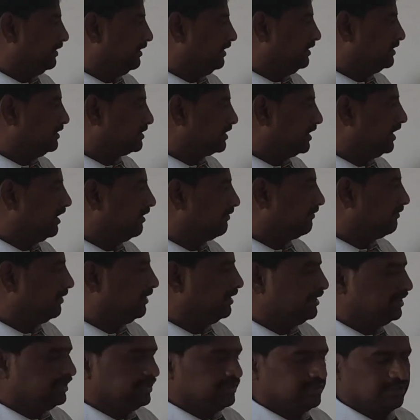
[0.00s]
instead of
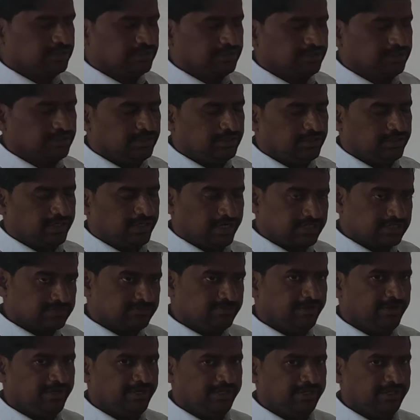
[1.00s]

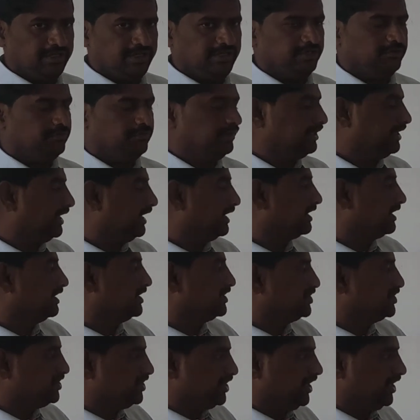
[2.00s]
transferring, it will get
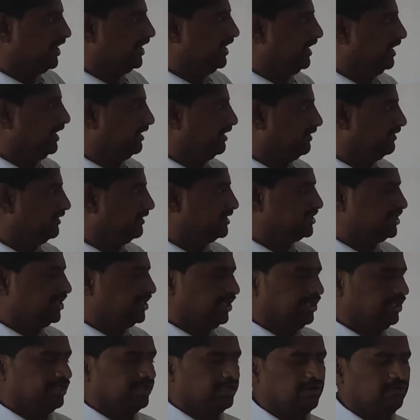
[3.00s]
sharing. The
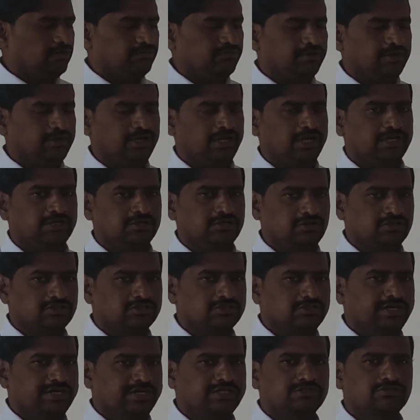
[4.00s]
sharing of electrons,
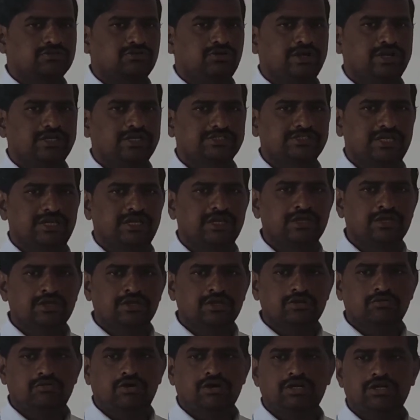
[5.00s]
that is called as
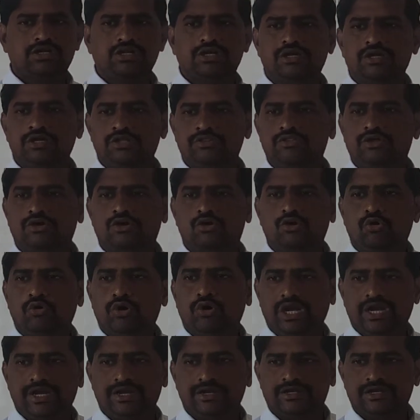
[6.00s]
a what? The
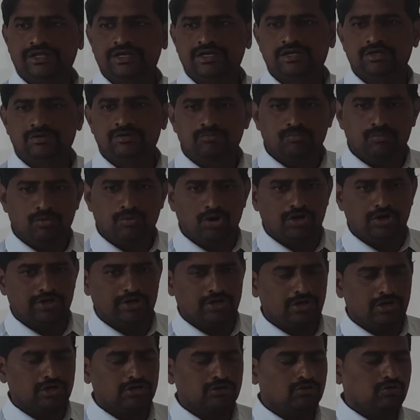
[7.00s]
covalent
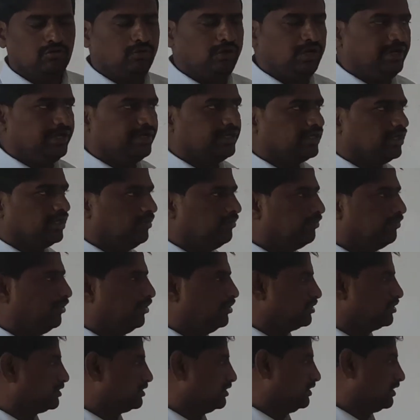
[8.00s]
bond or covalent
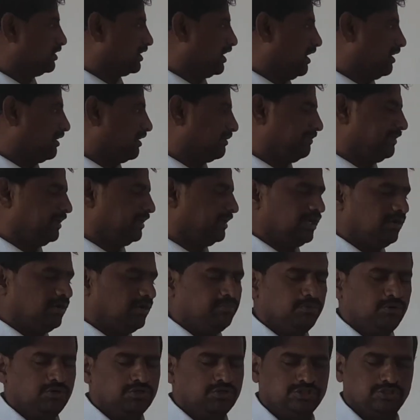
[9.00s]
compounds. The carbon
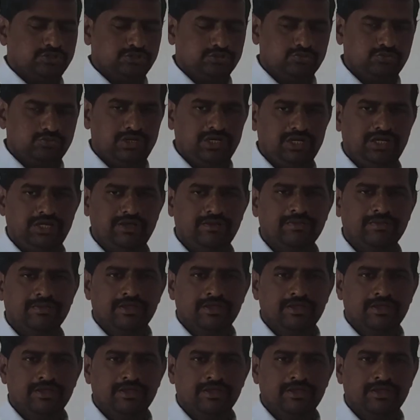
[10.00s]
compounds usually